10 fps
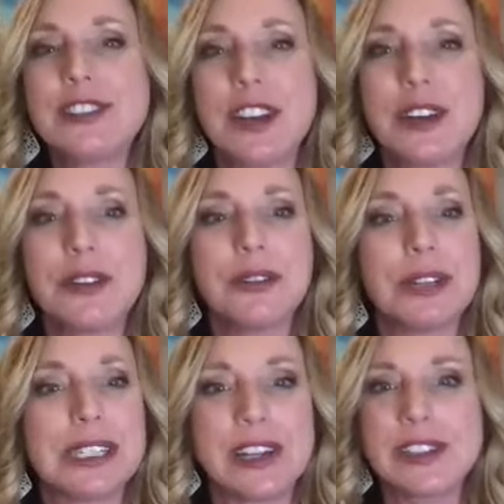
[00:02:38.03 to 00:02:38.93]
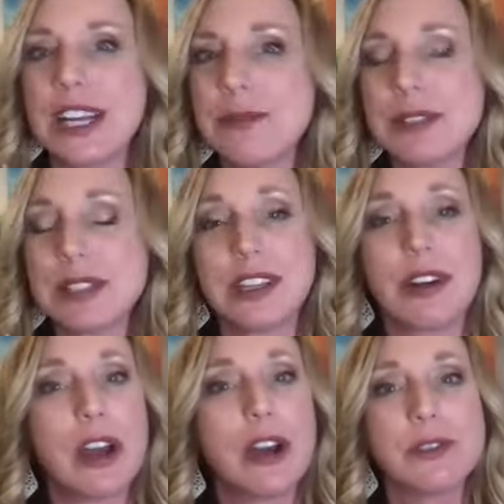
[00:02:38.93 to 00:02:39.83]
So a lot of times, you know,
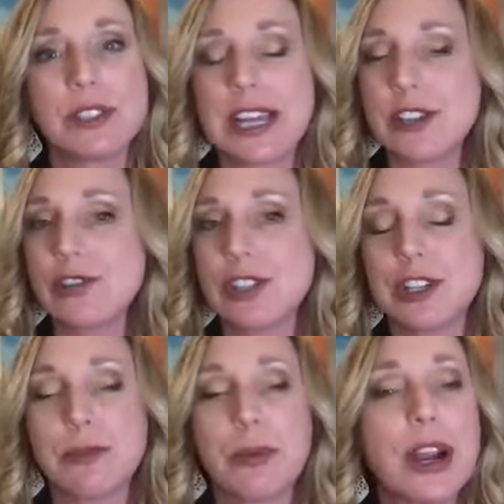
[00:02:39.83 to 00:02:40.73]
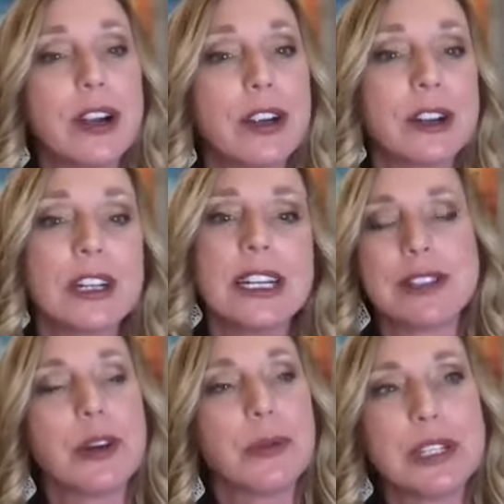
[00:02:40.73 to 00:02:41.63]
I host National Day of Prayer.
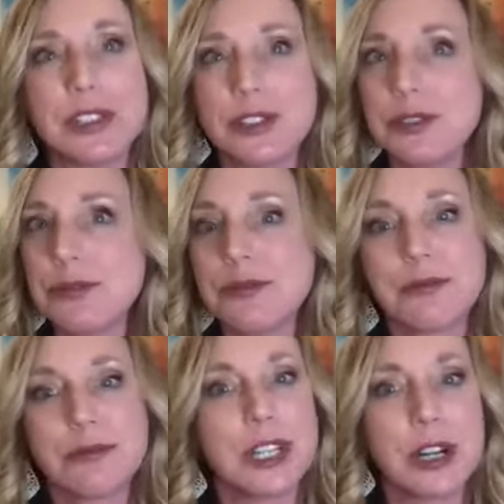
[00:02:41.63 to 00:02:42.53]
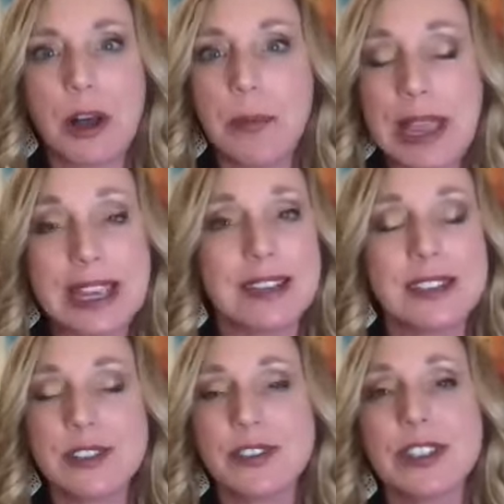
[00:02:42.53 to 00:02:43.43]
And so we do, you know, I'll paint
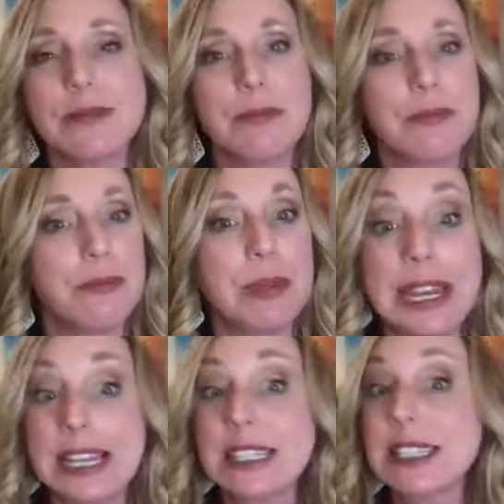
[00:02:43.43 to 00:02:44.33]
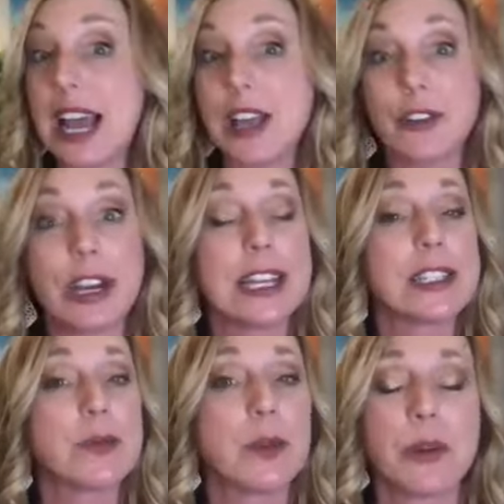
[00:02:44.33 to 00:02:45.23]
in different meetings,
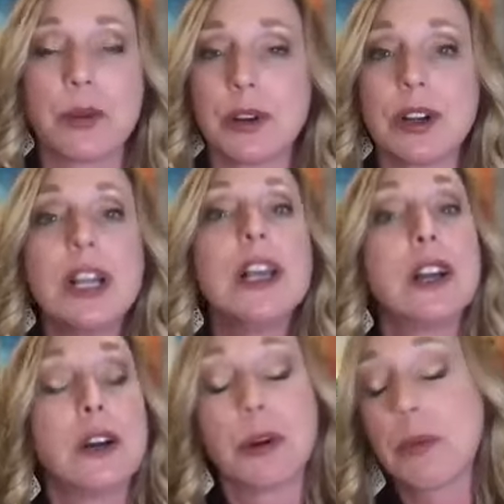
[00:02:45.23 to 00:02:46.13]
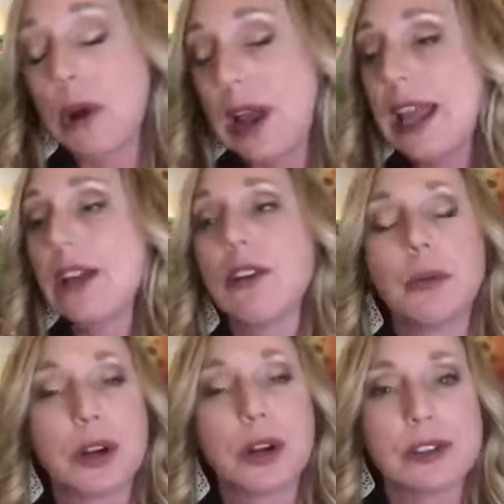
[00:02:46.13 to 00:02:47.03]
gatherings where we're praying or
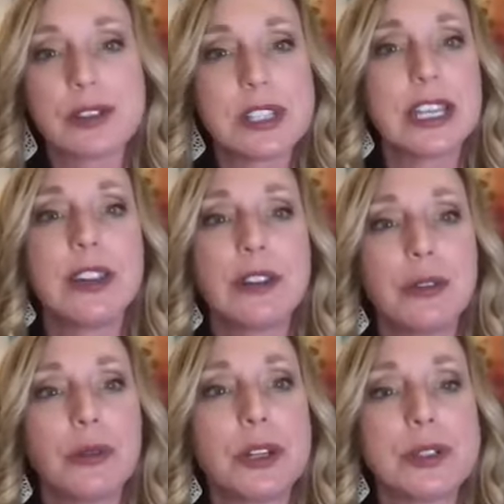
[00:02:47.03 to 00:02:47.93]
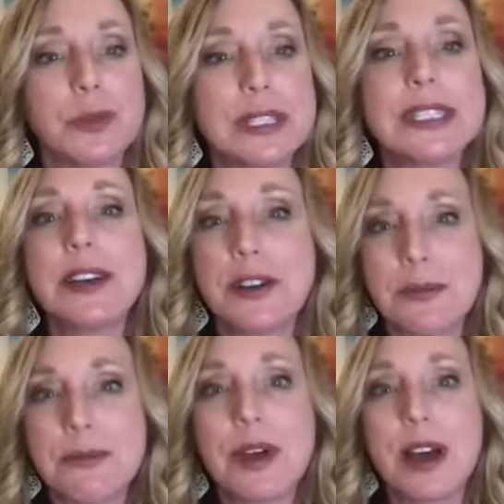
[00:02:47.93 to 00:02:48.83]
we're seeking the Lord's
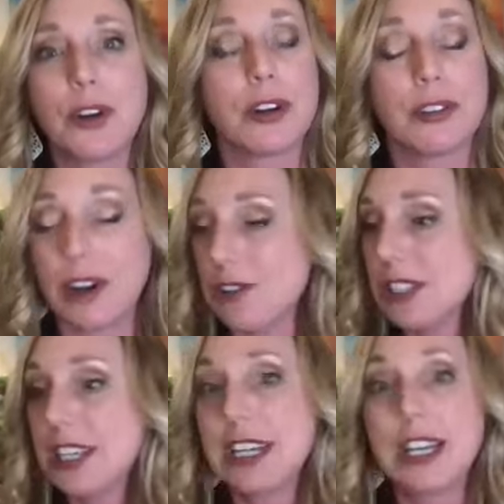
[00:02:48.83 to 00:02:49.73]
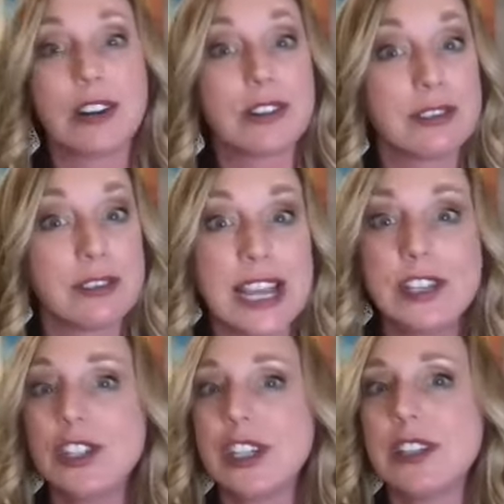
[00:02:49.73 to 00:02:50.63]
wisdom for our city, our
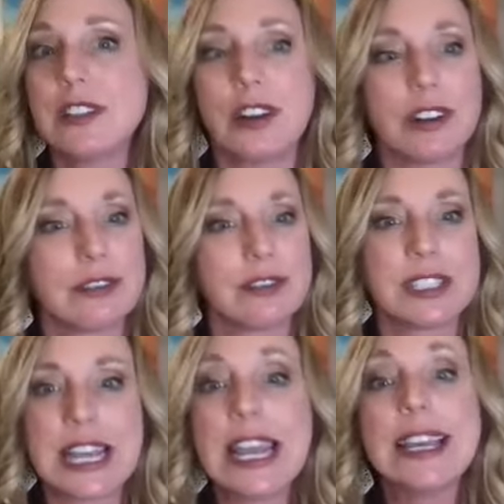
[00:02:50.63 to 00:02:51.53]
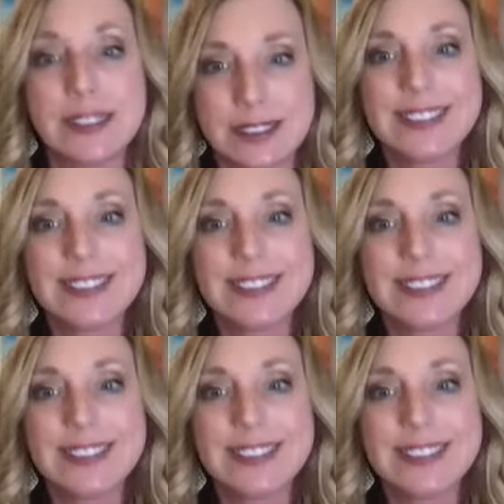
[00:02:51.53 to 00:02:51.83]
nation, our state.